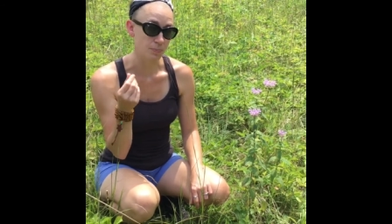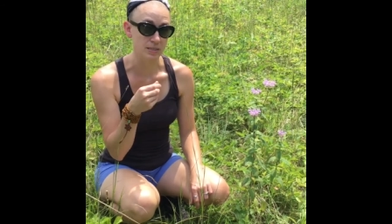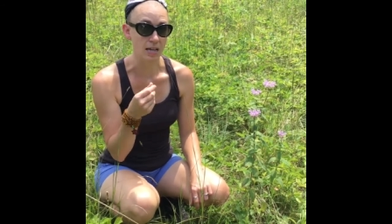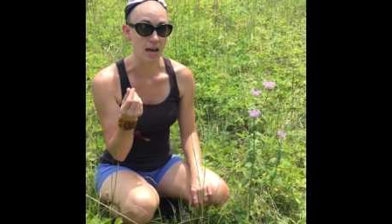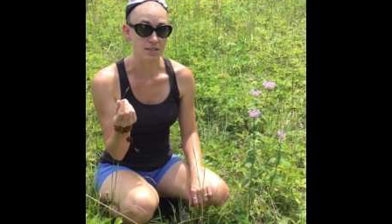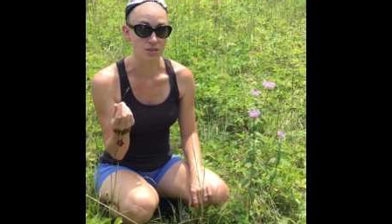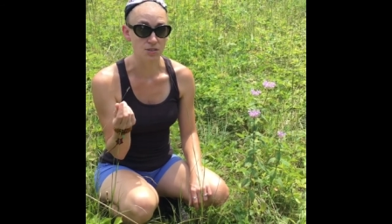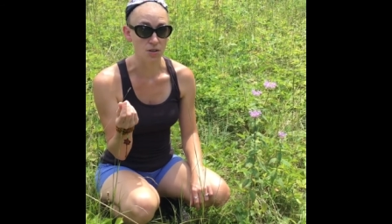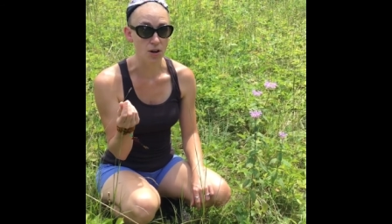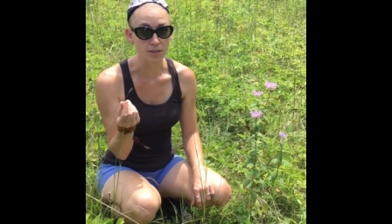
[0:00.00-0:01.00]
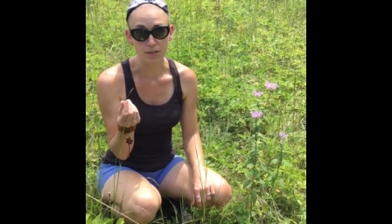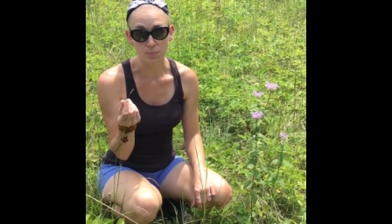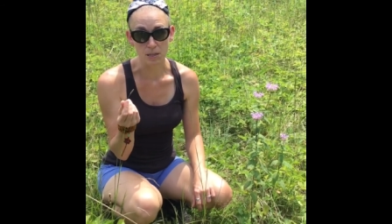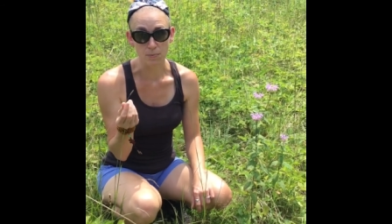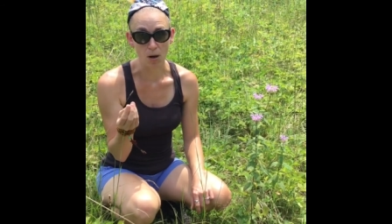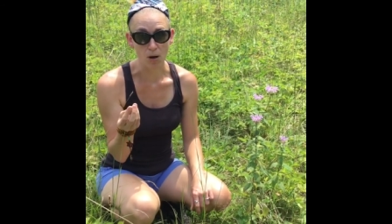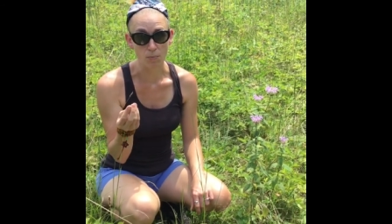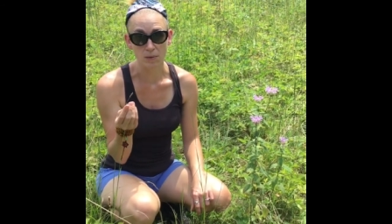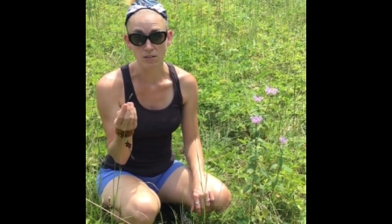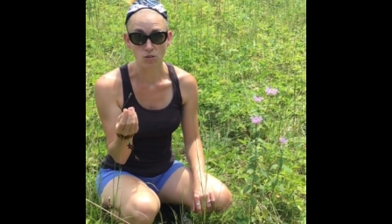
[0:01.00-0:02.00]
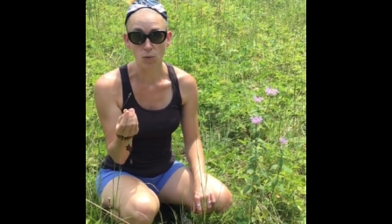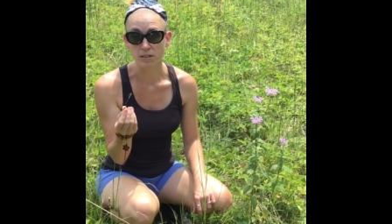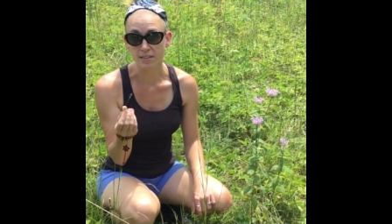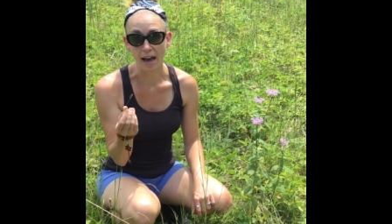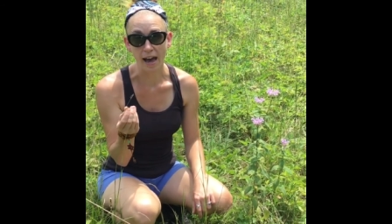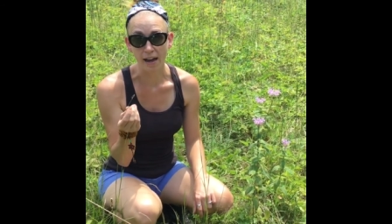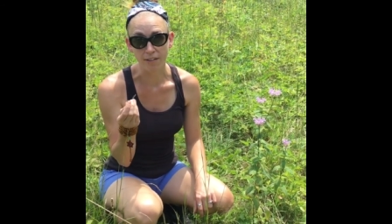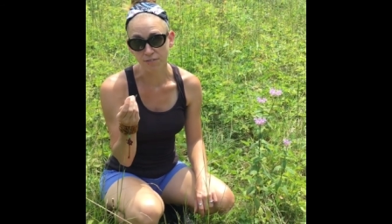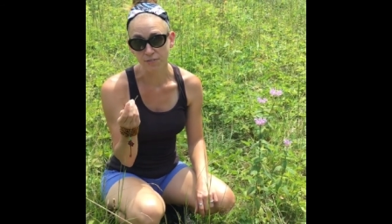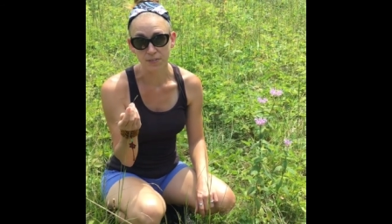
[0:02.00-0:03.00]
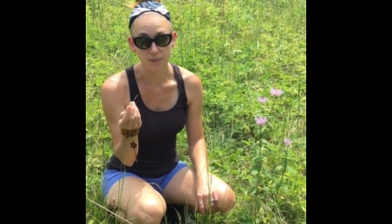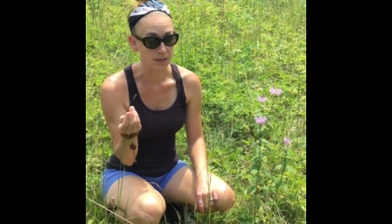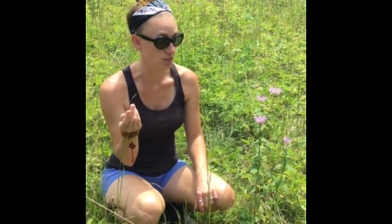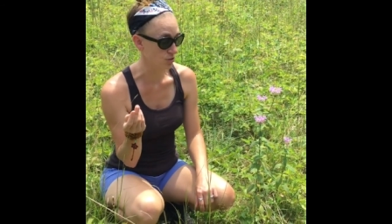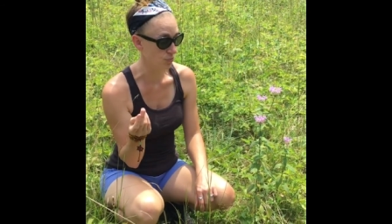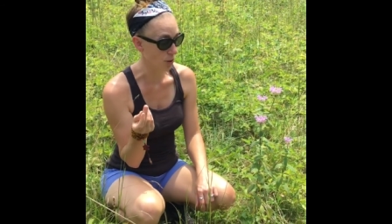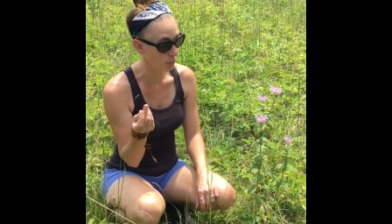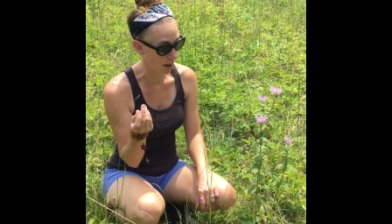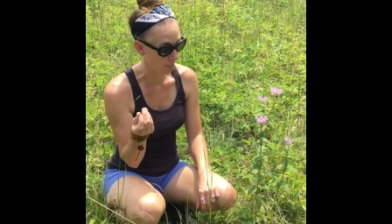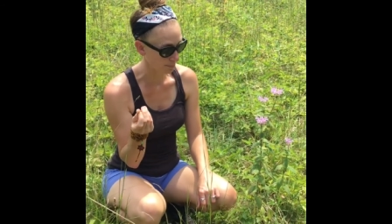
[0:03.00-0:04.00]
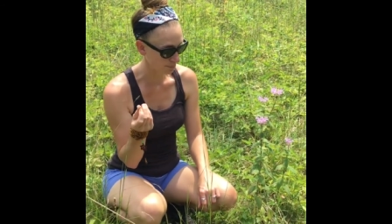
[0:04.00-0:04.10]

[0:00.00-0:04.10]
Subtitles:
besides the scarlet bee balm that's going to have this aroma.